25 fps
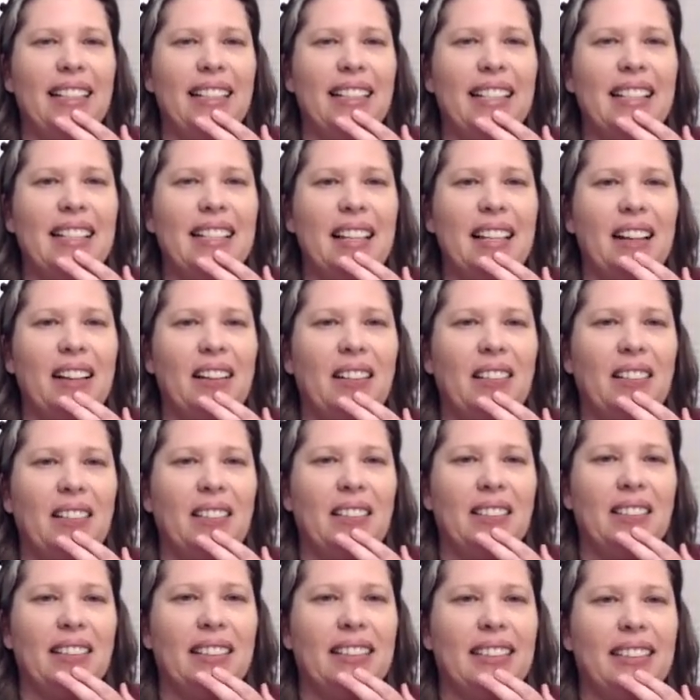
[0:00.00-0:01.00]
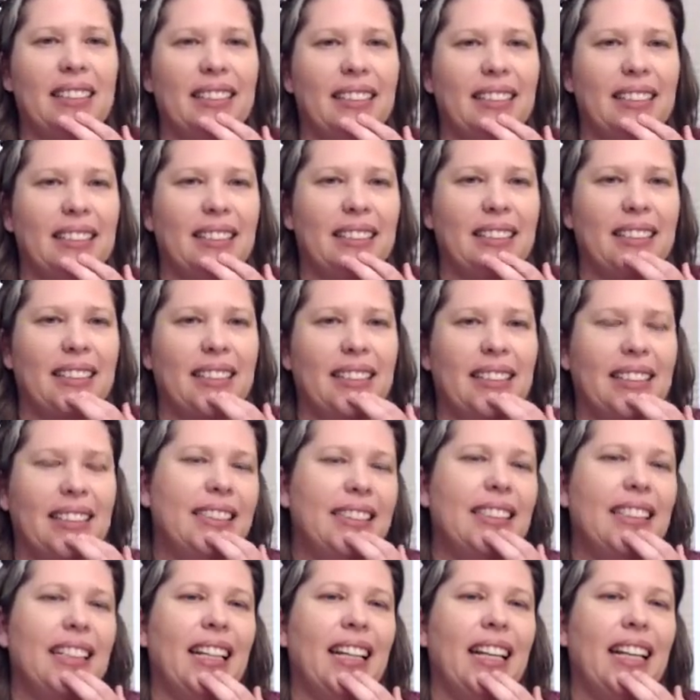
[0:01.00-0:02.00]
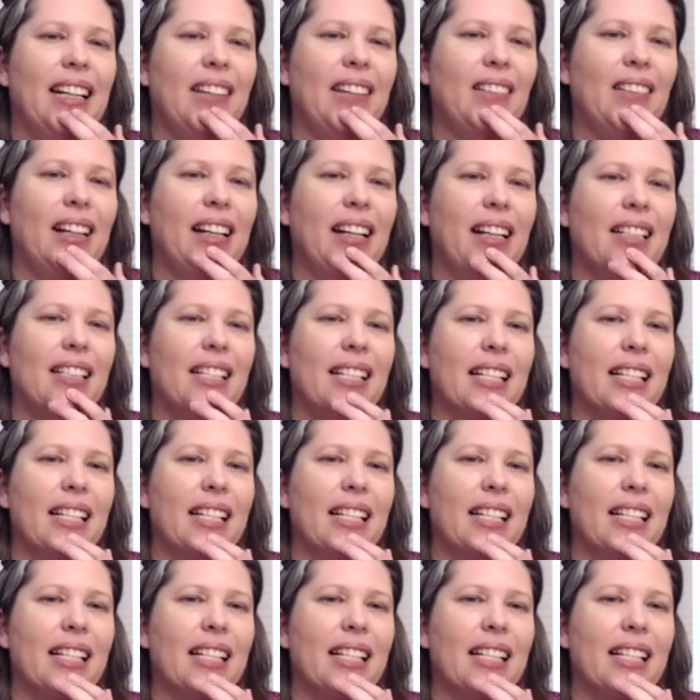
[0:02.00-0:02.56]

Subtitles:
So let's see, what else?